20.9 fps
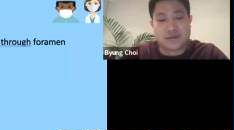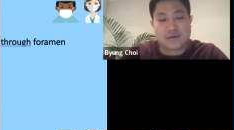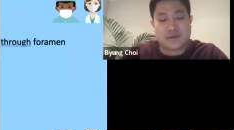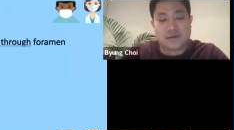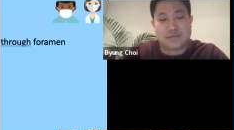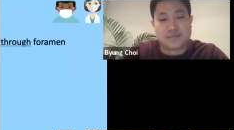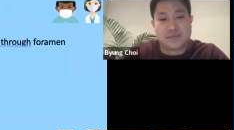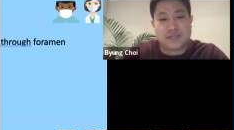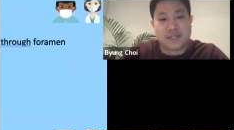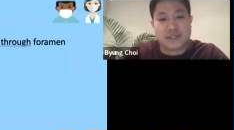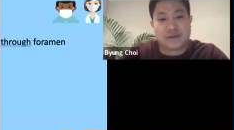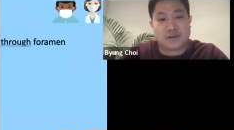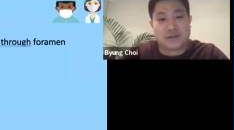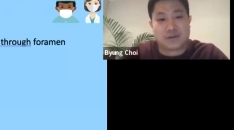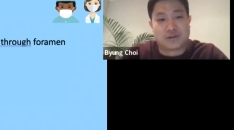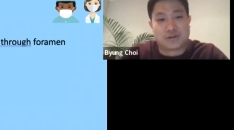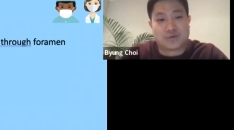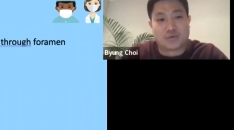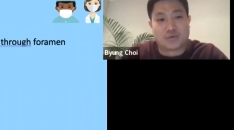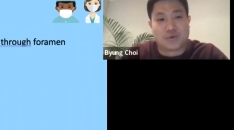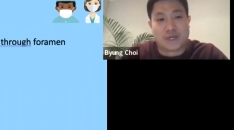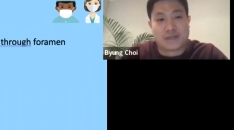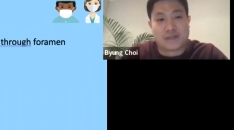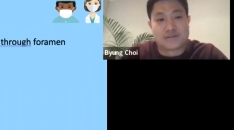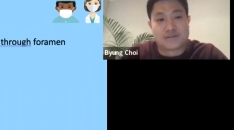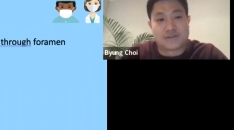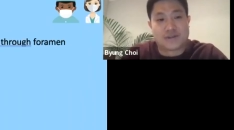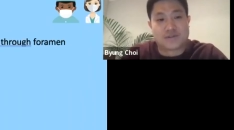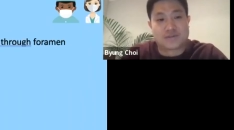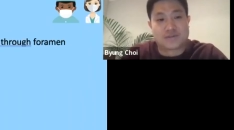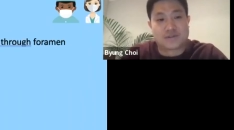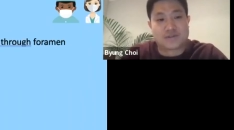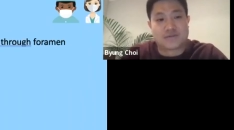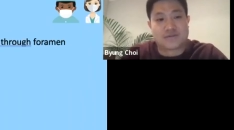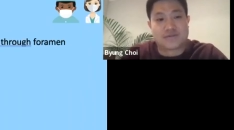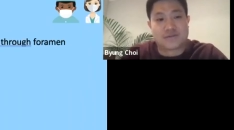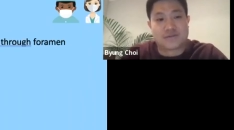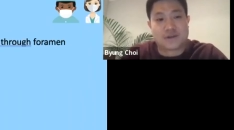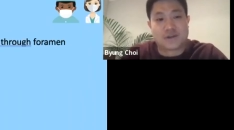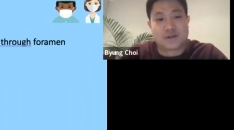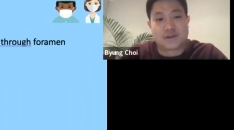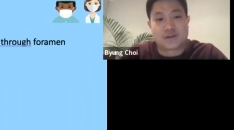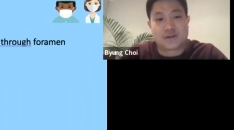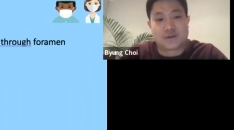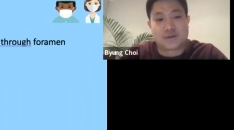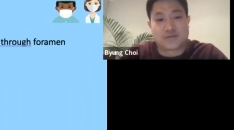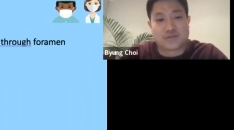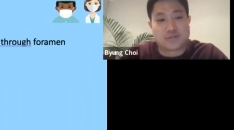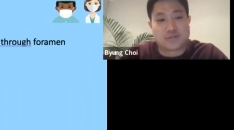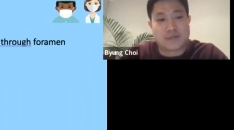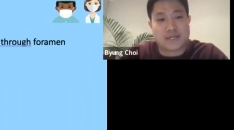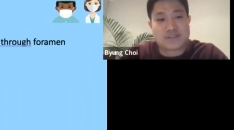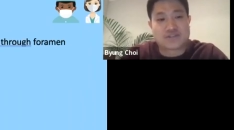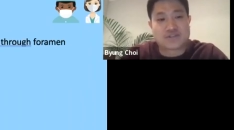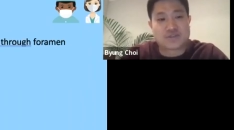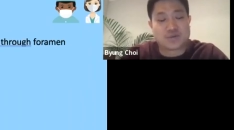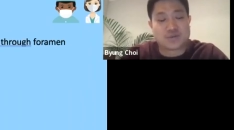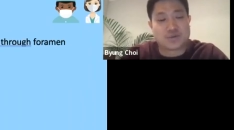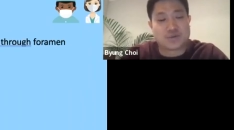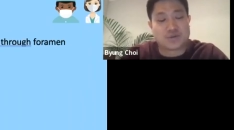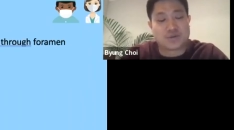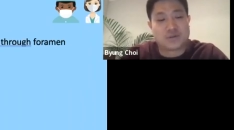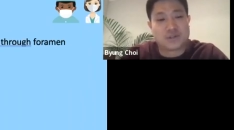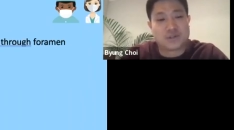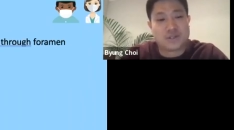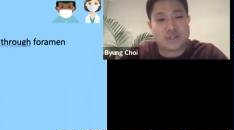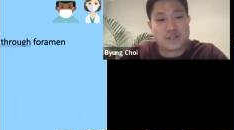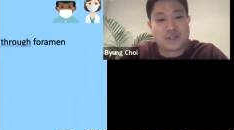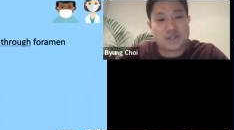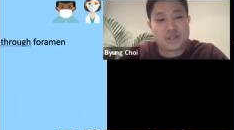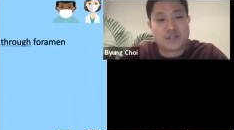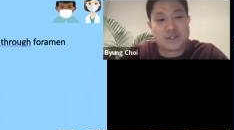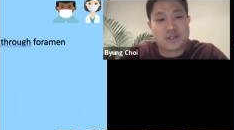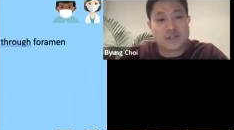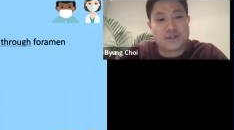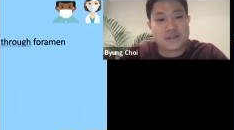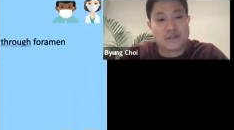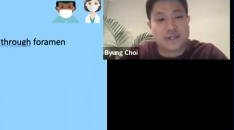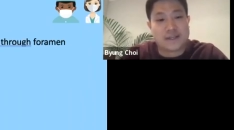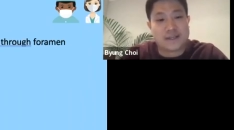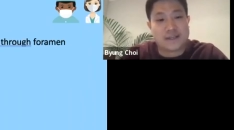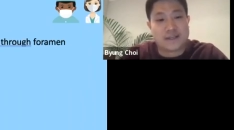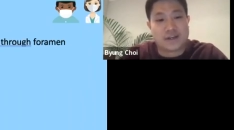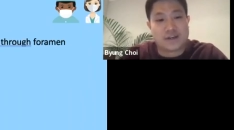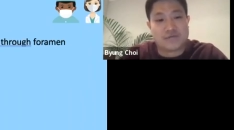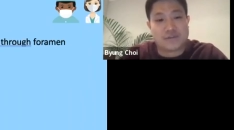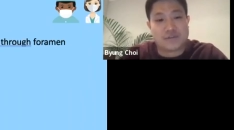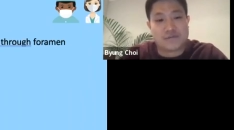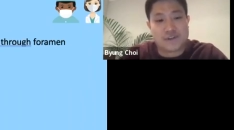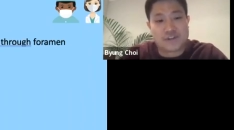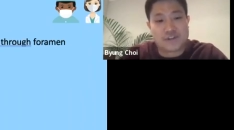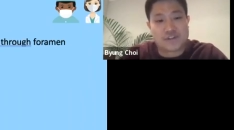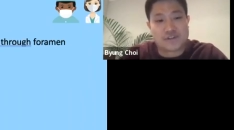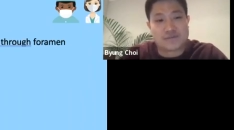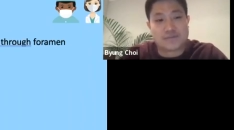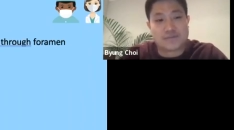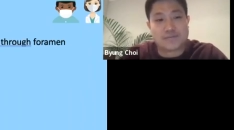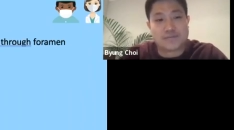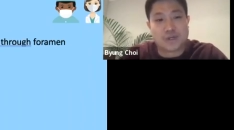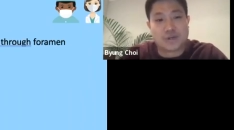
meet along the way in terms of going through med school and then in our revision.